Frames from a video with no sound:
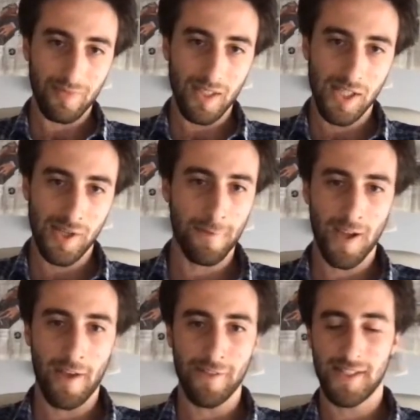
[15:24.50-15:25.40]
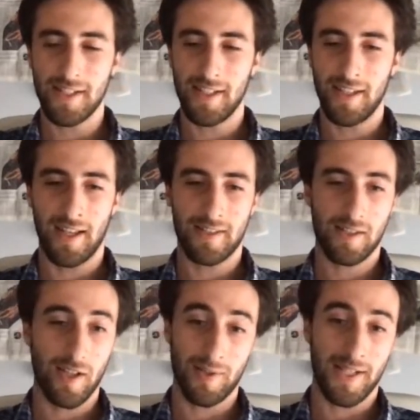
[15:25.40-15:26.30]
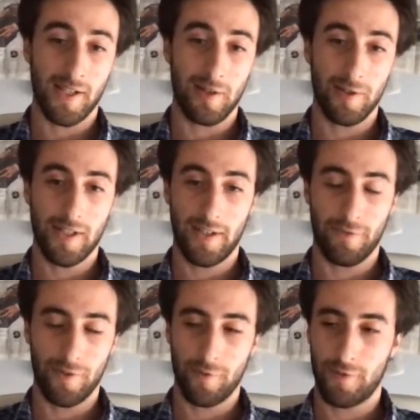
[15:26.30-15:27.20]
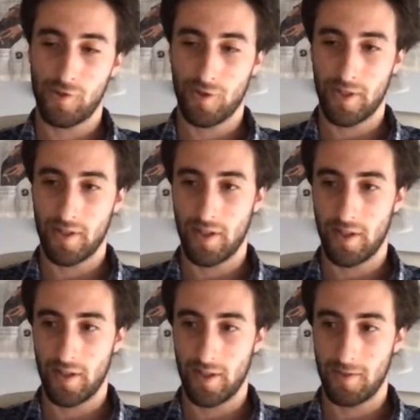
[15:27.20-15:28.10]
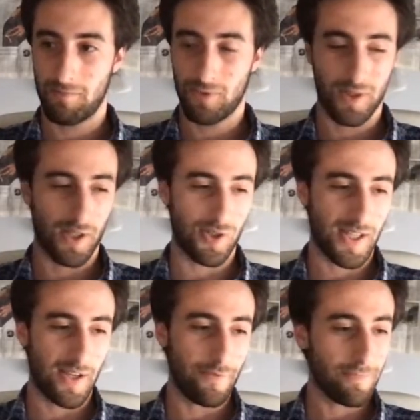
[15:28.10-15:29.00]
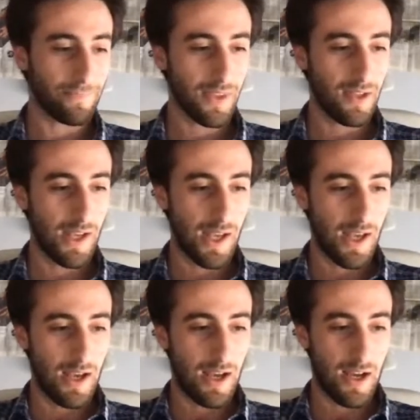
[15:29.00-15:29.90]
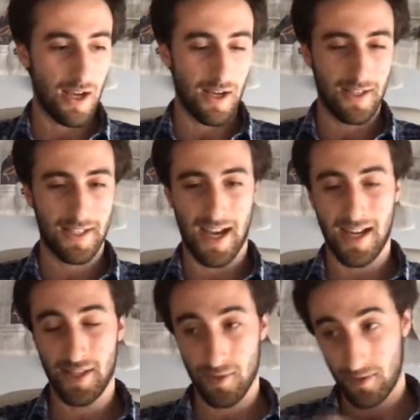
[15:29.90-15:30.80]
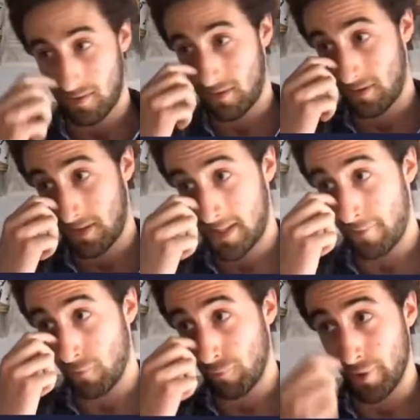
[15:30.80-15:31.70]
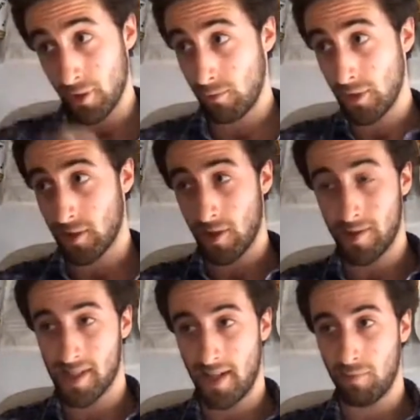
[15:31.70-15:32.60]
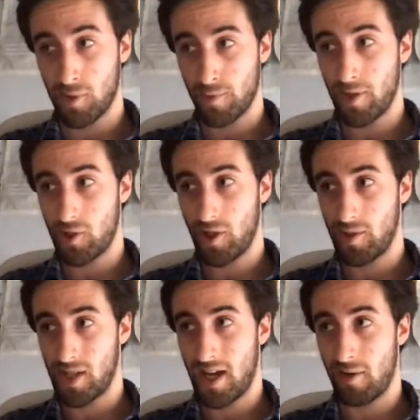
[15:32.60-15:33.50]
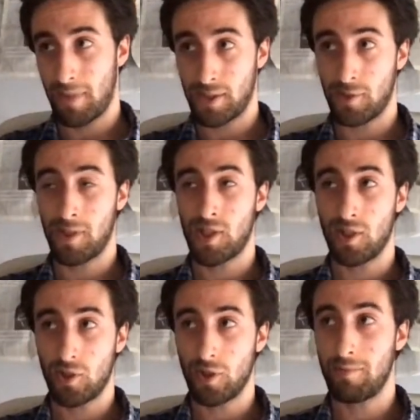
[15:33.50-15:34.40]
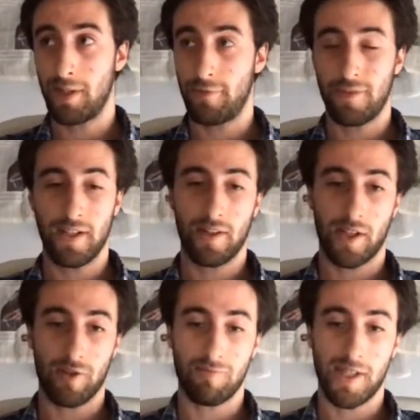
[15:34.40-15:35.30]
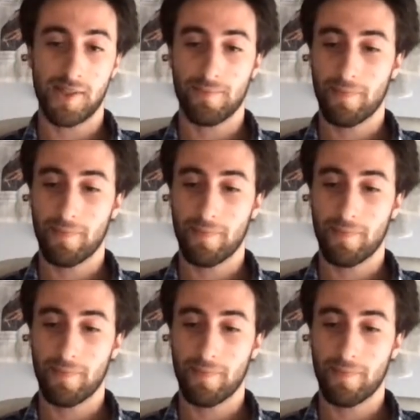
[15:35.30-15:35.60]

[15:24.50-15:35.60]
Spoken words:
So if you haven't seen it yet, go take a look if you have enjoyed the talk I just gave. It has several real-world code examples where it shows how pattern matching could benefit the code base.